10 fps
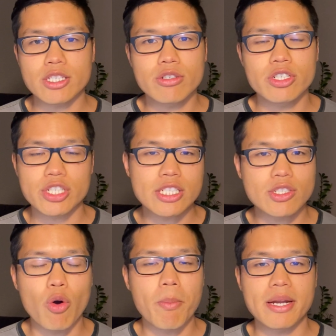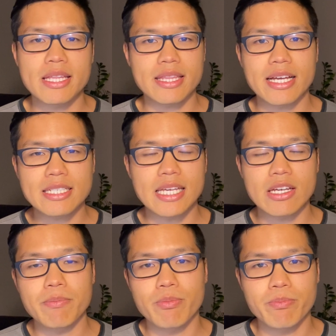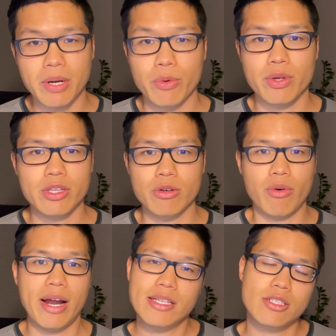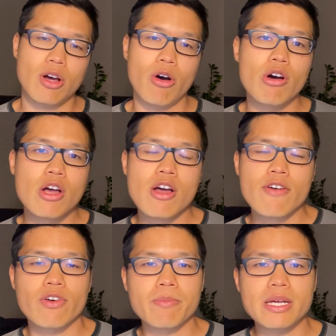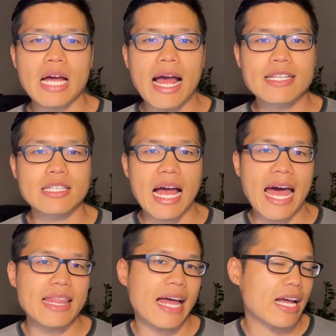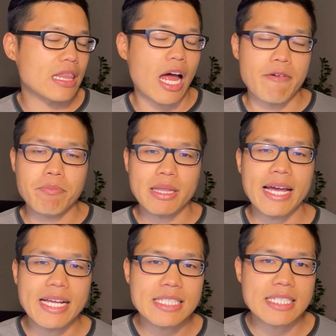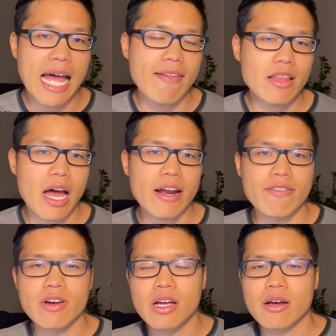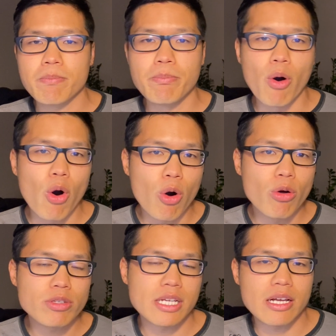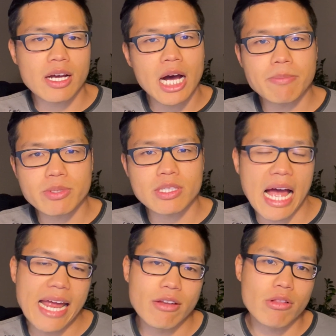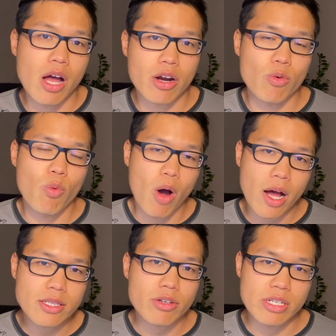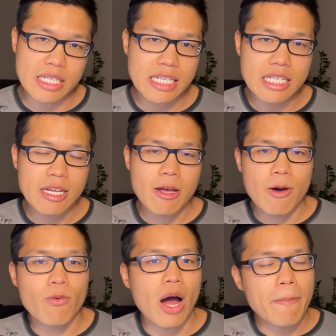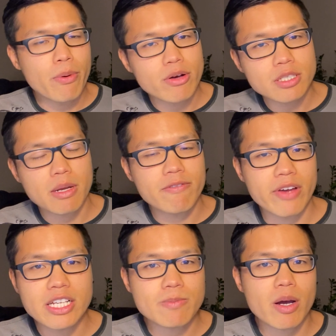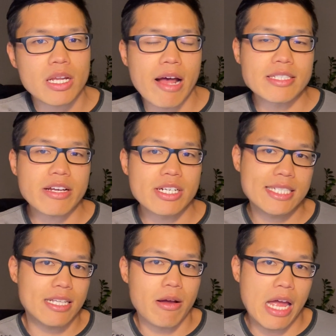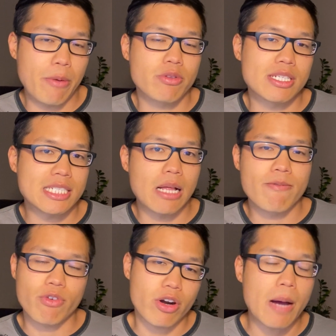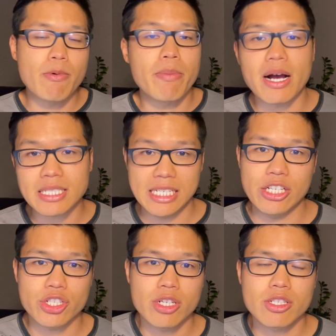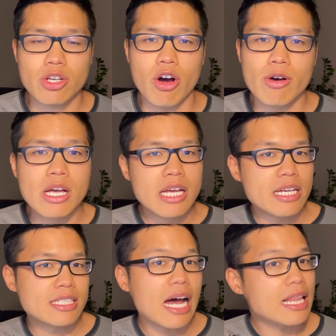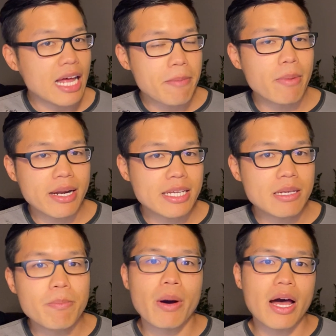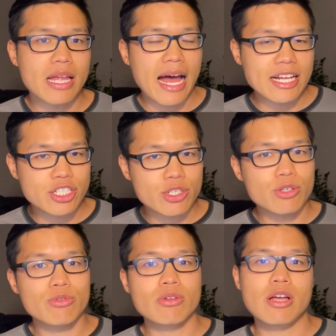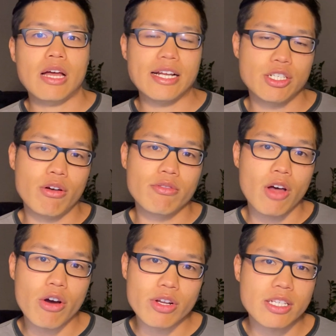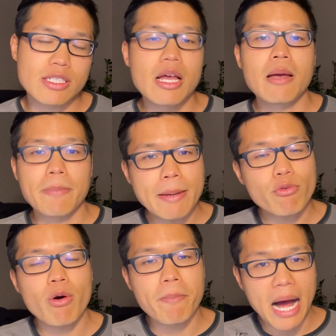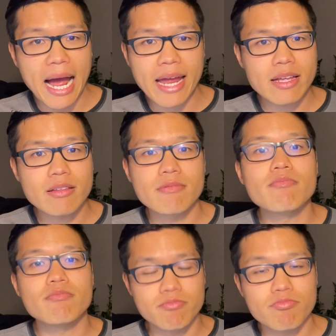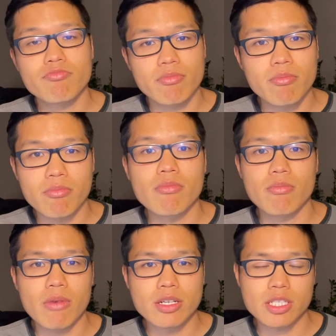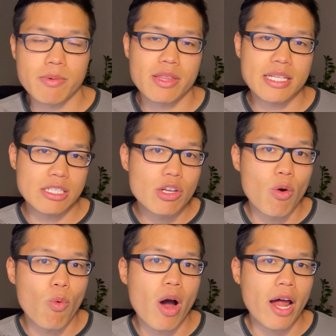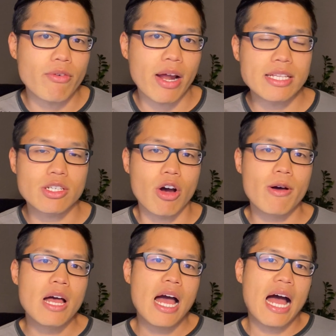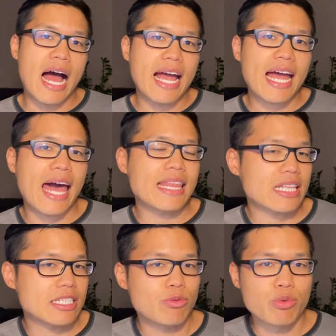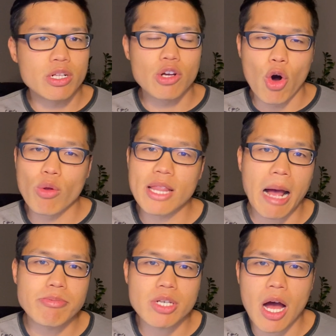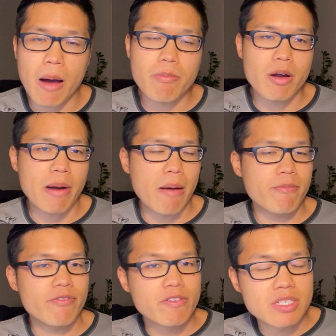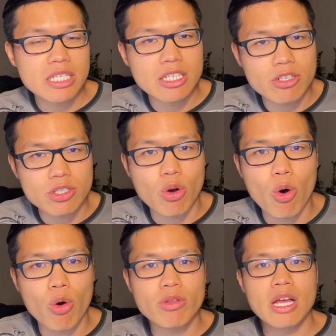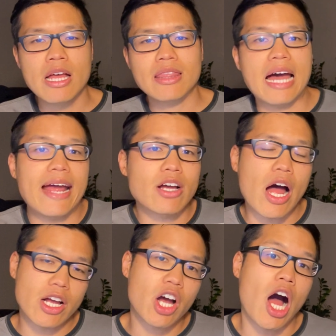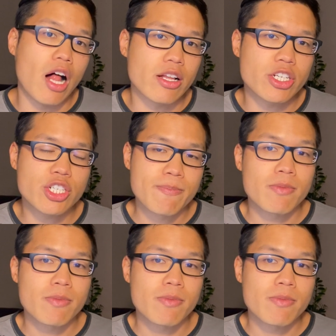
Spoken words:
There's just so many things that you can bring with you, right? So for me, I had like a lot of plates, I had a lot of bowls and cups that I no longer want or need. Well, I posted them on Facebook and I was actually able to sell them for a couple bucks each. So it's not a lot of money, but as you'll notice, people will buy some of the things that you don't want, right? So I had like this really old laptop, about 15 years old, that I got in college.